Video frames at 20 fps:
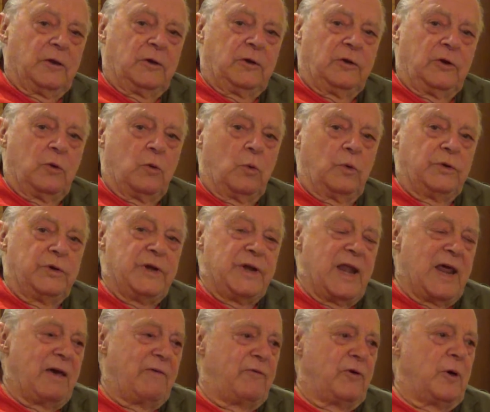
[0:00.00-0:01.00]
you
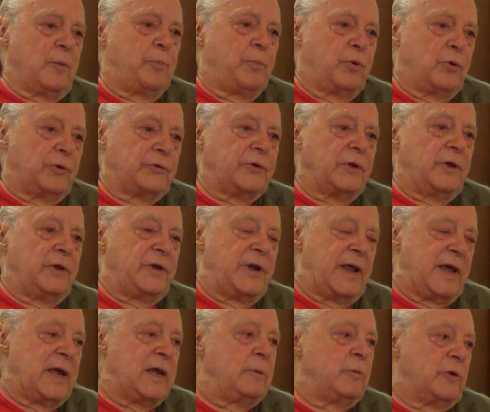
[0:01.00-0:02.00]
never put a
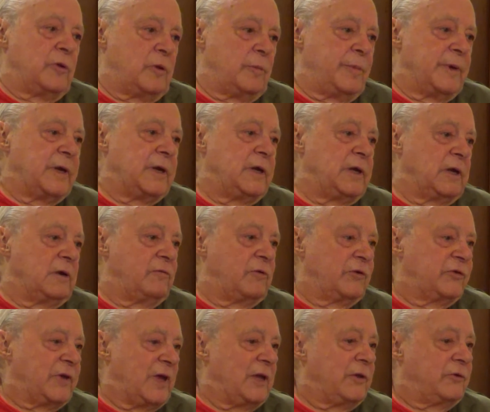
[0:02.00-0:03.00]
name at the beginning of a
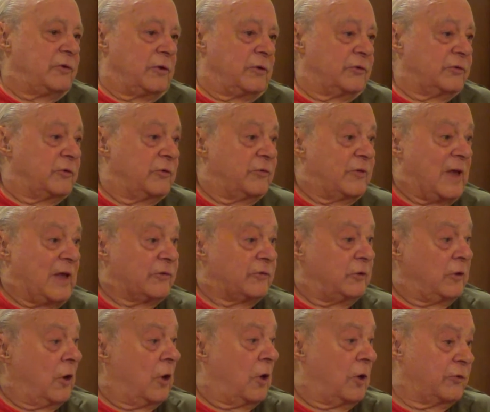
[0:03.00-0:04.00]
sentence because that's
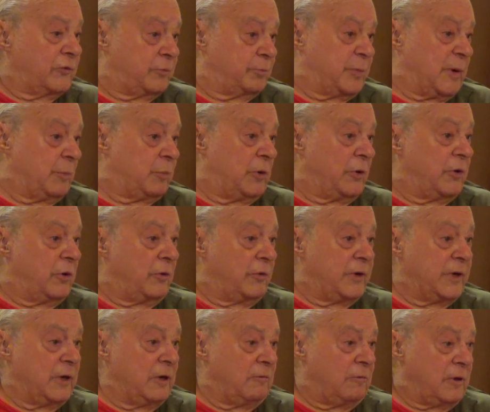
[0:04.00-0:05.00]
lost, people don't
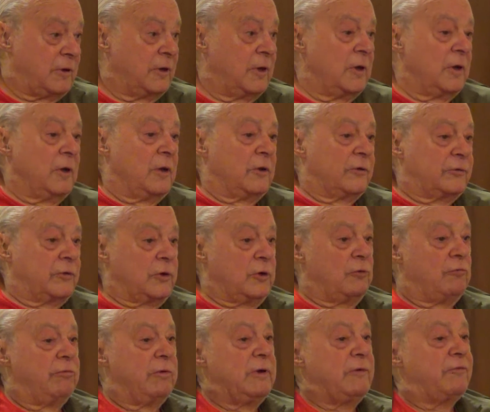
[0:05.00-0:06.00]
hear it. So
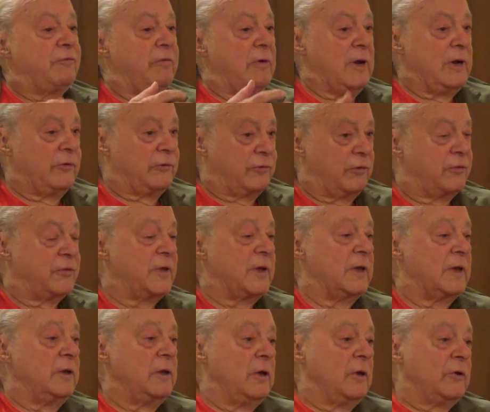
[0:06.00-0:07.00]
you rephrase the
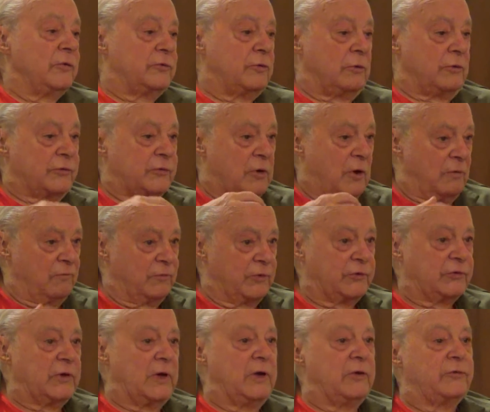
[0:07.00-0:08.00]
thing so it's
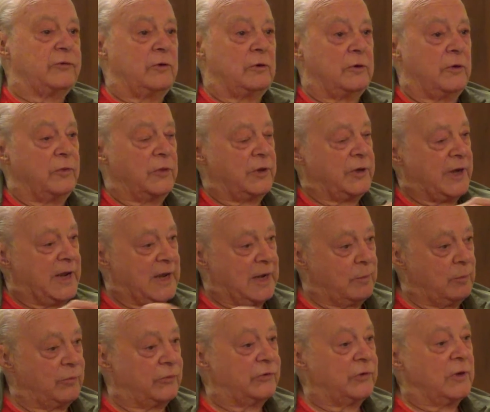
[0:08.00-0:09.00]
conversational and the
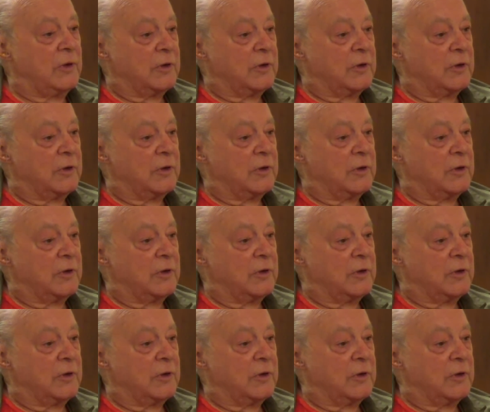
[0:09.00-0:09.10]
names